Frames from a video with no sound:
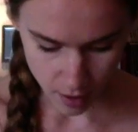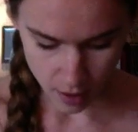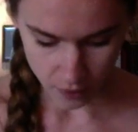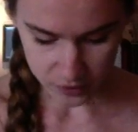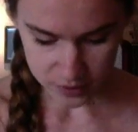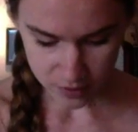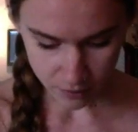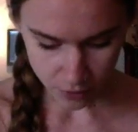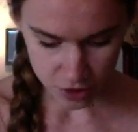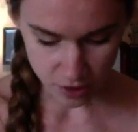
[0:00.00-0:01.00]
then some
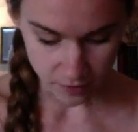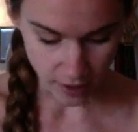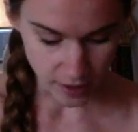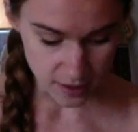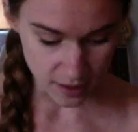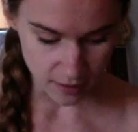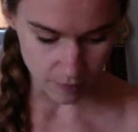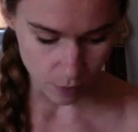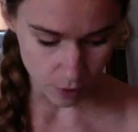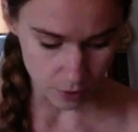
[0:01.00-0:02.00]
version of
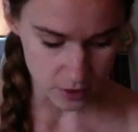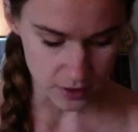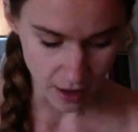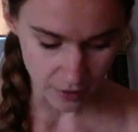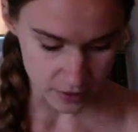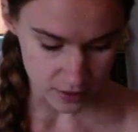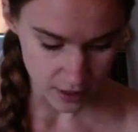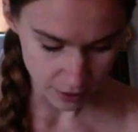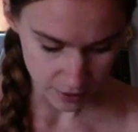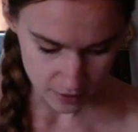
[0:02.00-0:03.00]
1984
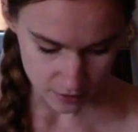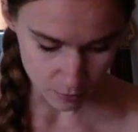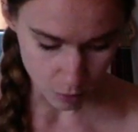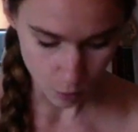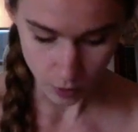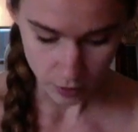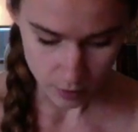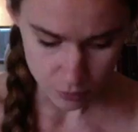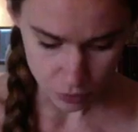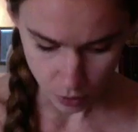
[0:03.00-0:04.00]
totalitarianism will
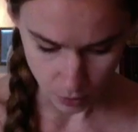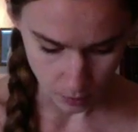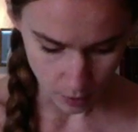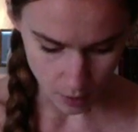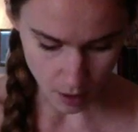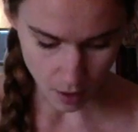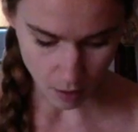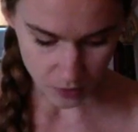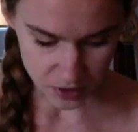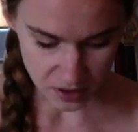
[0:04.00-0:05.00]
come true.
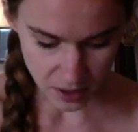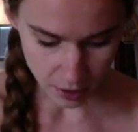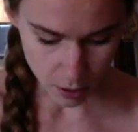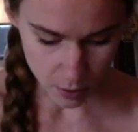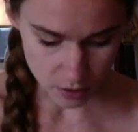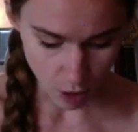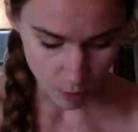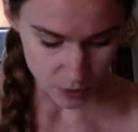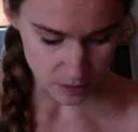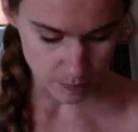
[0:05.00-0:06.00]
The scenario is
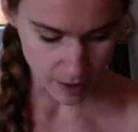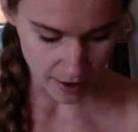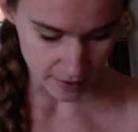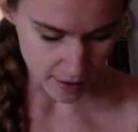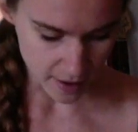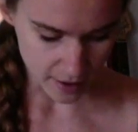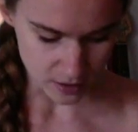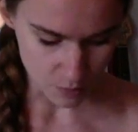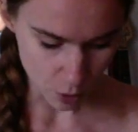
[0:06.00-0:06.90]
almost as bad as the more